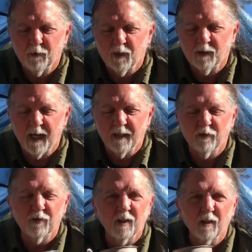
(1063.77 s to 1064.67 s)
these
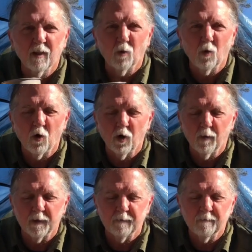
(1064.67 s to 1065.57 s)
handles get a little warm,
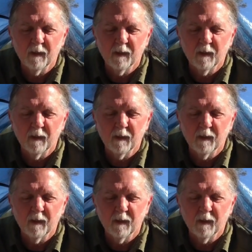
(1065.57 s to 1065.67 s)
and